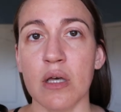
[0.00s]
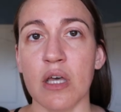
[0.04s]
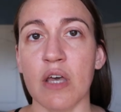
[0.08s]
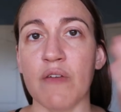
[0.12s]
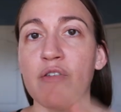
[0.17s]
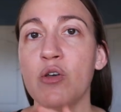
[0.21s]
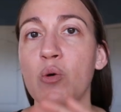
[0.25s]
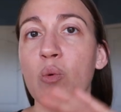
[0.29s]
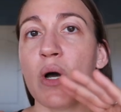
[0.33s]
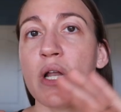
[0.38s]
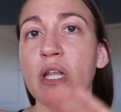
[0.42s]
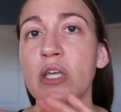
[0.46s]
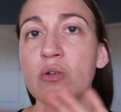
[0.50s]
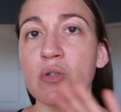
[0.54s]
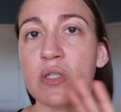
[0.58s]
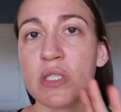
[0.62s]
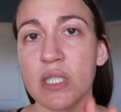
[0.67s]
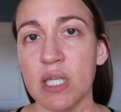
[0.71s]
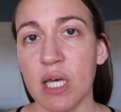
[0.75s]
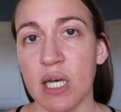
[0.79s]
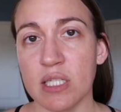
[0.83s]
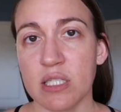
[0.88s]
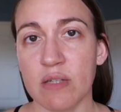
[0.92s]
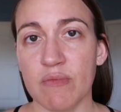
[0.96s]
if you want to use
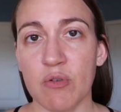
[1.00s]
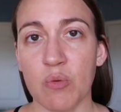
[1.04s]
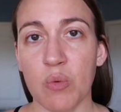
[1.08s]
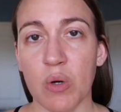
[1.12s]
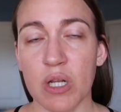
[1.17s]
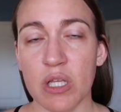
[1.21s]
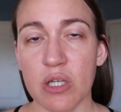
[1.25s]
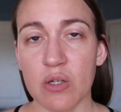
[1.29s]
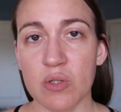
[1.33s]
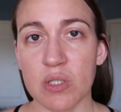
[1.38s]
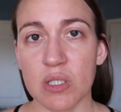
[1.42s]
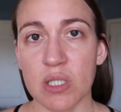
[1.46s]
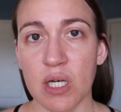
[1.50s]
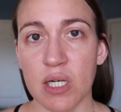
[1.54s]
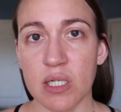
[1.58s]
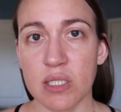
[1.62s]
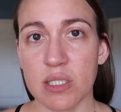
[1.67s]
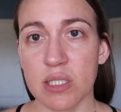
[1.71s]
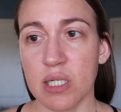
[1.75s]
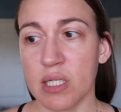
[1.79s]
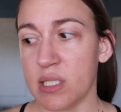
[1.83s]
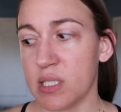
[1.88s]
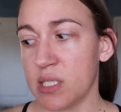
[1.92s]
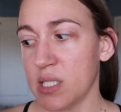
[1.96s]
this, if you want to use
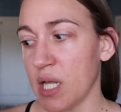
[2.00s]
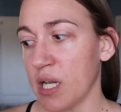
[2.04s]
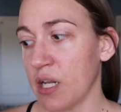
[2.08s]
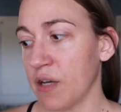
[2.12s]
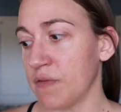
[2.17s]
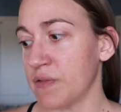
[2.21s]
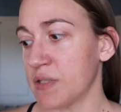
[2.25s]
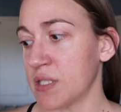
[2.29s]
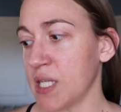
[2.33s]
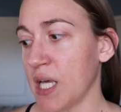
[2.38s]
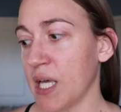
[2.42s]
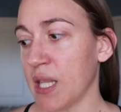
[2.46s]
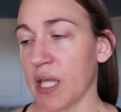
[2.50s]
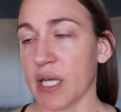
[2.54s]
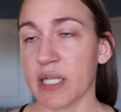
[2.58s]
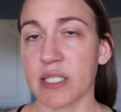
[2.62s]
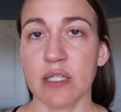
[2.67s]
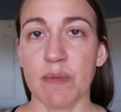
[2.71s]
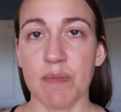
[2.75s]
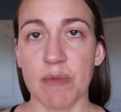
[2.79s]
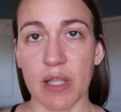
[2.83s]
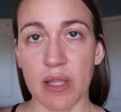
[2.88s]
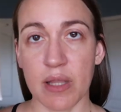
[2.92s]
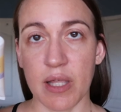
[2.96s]
this instead of say like
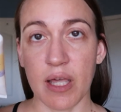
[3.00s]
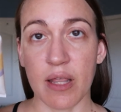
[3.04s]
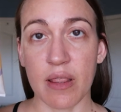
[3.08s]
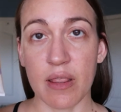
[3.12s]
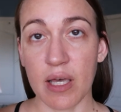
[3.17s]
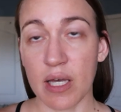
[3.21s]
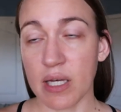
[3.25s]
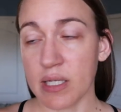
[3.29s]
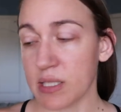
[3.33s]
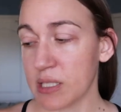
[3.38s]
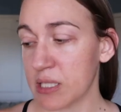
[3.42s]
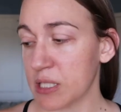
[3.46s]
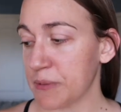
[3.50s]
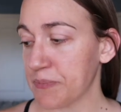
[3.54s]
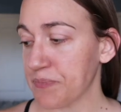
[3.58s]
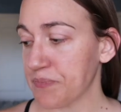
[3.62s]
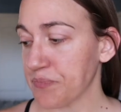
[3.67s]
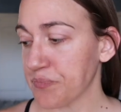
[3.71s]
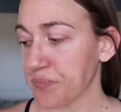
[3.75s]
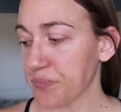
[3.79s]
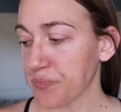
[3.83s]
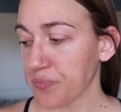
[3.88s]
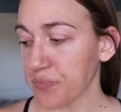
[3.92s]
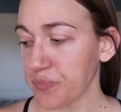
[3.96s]
something like this,
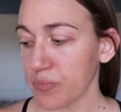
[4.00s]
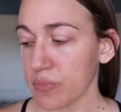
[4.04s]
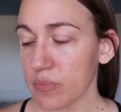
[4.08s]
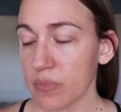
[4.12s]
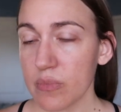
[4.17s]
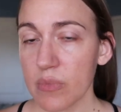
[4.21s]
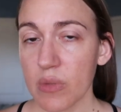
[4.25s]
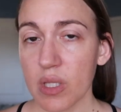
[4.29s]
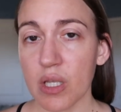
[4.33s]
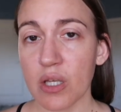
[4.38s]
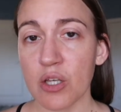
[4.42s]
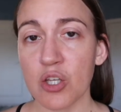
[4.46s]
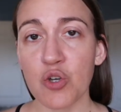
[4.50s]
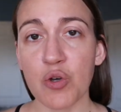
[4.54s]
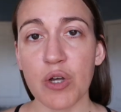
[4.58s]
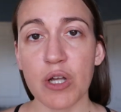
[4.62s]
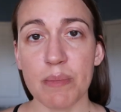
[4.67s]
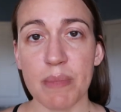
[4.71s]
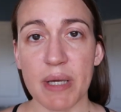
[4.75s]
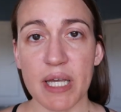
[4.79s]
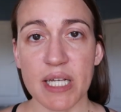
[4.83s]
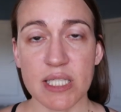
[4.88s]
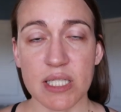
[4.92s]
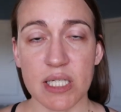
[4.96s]
you
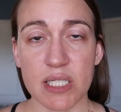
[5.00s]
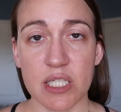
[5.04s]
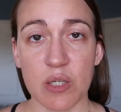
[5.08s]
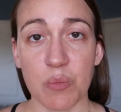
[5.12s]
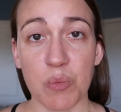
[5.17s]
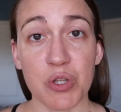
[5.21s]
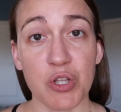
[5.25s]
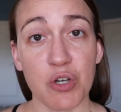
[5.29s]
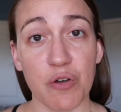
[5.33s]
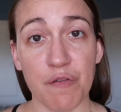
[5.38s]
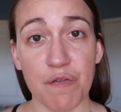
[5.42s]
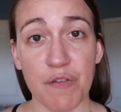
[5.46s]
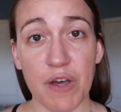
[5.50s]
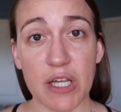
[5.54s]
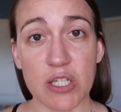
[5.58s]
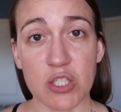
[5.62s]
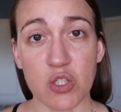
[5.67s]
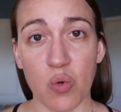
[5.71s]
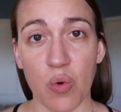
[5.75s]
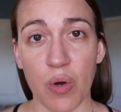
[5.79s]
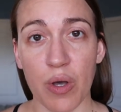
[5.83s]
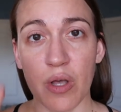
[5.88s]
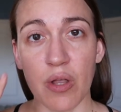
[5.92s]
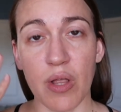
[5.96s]
can mix this in with your
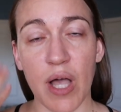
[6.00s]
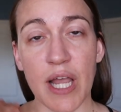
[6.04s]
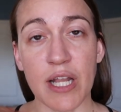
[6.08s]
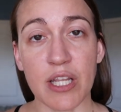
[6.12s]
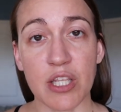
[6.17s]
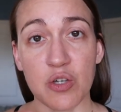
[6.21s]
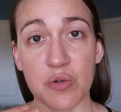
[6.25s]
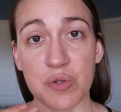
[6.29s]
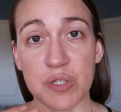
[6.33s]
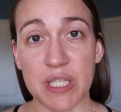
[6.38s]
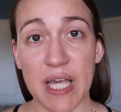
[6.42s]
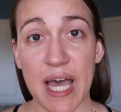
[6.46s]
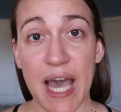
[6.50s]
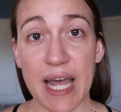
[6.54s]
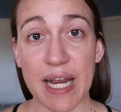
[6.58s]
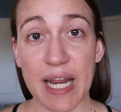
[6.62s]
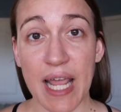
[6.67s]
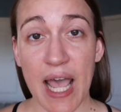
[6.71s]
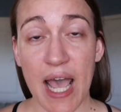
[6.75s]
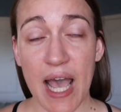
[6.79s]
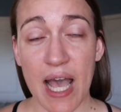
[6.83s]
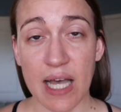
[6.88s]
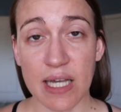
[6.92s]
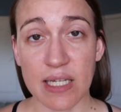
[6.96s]
face oil and use that
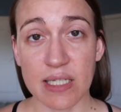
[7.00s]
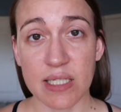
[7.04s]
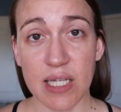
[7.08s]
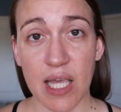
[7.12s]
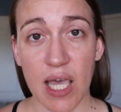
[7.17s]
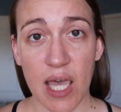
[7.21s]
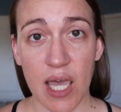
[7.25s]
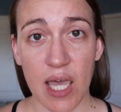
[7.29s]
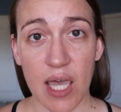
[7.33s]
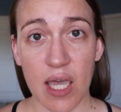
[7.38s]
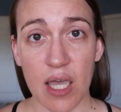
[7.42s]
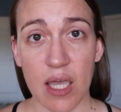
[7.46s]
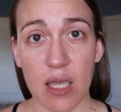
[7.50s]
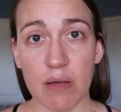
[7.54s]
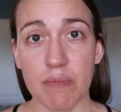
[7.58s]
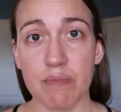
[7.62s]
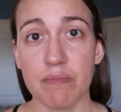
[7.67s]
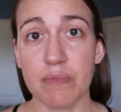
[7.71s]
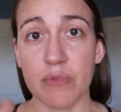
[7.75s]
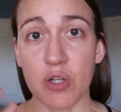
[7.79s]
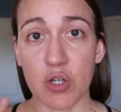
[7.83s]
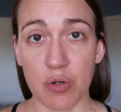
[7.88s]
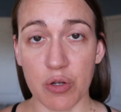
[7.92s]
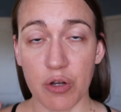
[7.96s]
as a
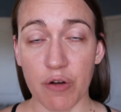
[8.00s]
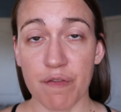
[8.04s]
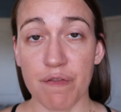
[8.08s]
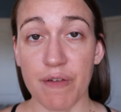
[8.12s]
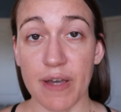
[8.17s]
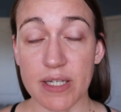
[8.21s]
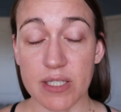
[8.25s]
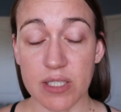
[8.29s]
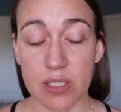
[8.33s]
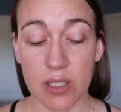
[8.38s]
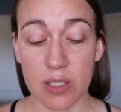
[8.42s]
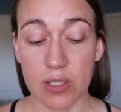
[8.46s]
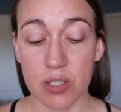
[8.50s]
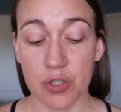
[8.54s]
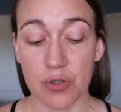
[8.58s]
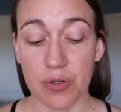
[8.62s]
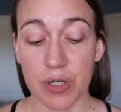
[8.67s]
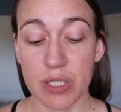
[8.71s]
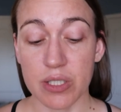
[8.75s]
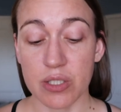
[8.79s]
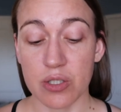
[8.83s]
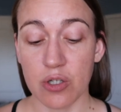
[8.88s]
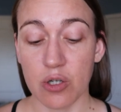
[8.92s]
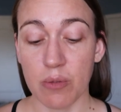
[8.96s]
you know your face
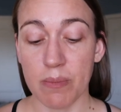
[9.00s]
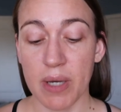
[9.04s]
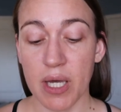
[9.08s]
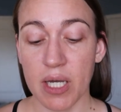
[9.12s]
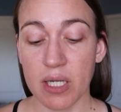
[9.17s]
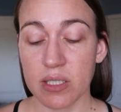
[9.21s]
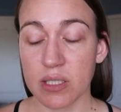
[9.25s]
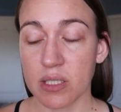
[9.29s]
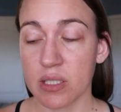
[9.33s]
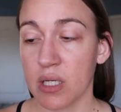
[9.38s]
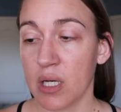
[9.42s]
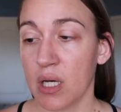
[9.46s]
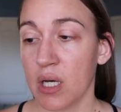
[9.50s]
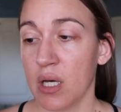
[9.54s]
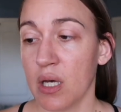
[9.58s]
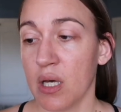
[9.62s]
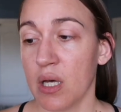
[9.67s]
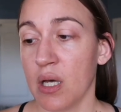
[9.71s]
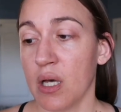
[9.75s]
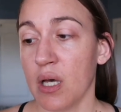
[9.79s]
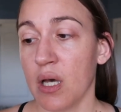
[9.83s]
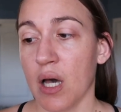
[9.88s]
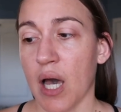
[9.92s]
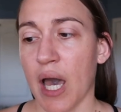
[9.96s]
sunscreen. So you mix,
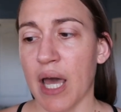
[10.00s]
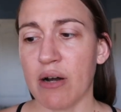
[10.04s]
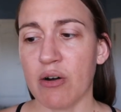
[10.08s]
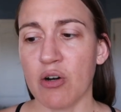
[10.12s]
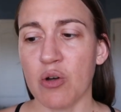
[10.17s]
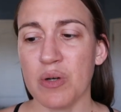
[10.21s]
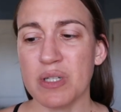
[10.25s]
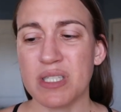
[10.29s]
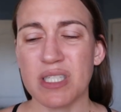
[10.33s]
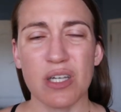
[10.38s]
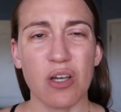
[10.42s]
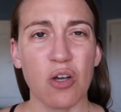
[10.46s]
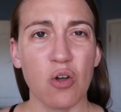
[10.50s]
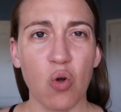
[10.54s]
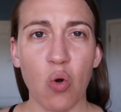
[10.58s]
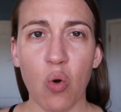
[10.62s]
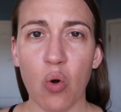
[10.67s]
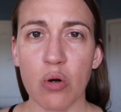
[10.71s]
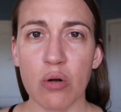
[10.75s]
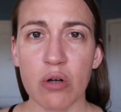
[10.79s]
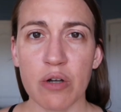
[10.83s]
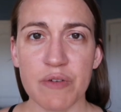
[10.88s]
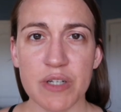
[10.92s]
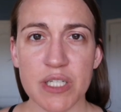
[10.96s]
I don't know, it's like a
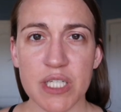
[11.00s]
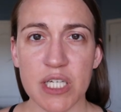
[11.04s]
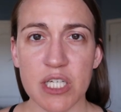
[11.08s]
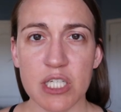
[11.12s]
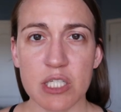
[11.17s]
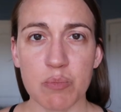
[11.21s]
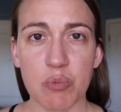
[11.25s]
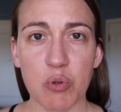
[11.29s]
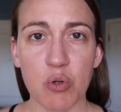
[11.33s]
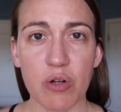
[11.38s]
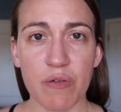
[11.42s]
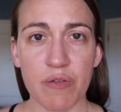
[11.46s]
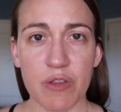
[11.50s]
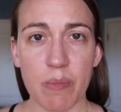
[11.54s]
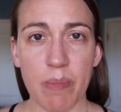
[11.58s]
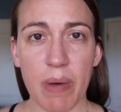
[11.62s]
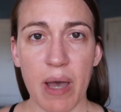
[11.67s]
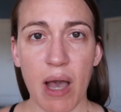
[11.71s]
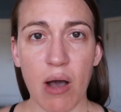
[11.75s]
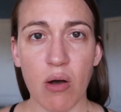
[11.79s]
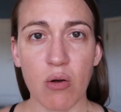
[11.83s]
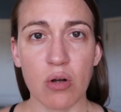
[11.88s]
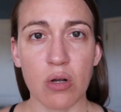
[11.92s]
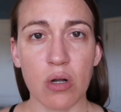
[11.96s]
quarter of a teaspoon of the
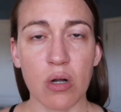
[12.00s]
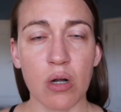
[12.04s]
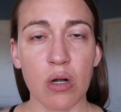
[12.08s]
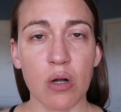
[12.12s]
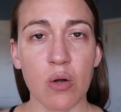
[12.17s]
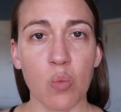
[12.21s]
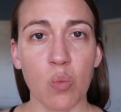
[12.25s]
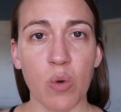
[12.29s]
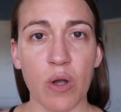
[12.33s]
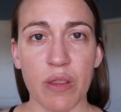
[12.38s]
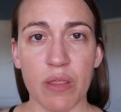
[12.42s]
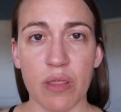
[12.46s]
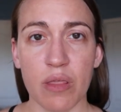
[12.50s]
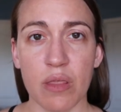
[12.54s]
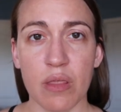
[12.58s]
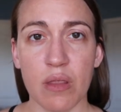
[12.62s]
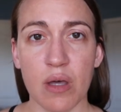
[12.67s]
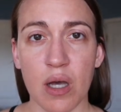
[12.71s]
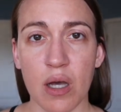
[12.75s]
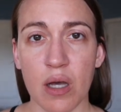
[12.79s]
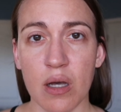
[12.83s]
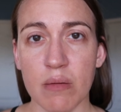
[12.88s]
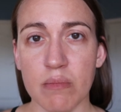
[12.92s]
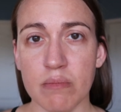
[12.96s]
powder with.
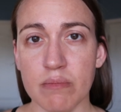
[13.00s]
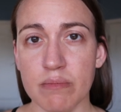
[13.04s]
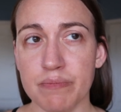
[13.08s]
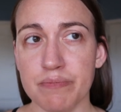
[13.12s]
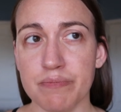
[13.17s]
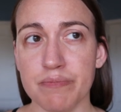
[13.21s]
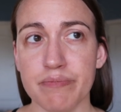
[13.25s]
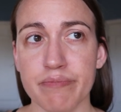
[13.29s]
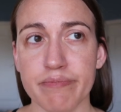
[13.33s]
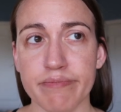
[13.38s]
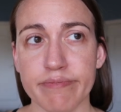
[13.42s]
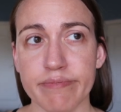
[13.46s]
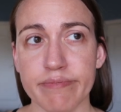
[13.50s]
Um,